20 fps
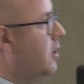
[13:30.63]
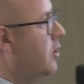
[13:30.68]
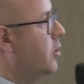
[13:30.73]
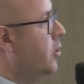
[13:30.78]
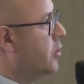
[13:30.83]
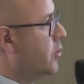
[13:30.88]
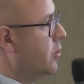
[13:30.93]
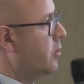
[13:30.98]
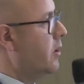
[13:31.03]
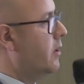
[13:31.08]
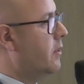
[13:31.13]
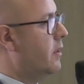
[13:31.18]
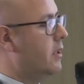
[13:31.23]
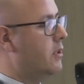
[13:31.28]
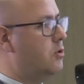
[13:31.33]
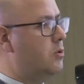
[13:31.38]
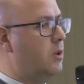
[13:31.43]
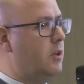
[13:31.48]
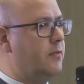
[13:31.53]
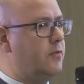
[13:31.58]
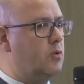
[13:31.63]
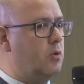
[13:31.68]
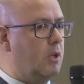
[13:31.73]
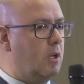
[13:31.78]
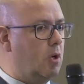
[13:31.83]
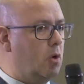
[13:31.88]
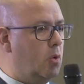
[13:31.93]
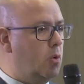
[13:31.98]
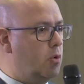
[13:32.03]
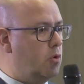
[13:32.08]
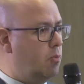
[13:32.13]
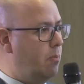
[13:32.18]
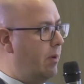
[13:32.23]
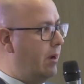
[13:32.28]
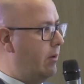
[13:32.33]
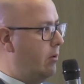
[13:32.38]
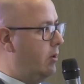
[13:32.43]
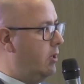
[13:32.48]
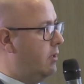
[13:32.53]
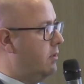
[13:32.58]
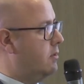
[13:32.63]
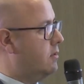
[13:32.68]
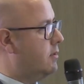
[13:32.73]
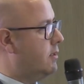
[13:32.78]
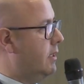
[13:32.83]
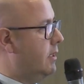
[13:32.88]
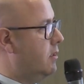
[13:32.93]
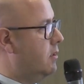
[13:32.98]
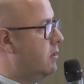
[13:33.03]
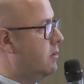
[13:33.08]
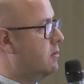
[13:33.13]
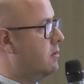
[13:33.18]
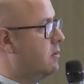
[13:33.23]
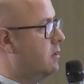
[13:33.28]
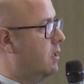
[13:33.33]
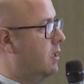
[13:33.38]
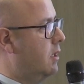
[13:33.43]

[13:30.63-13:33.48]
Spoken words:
Not only that, you have to include marine standards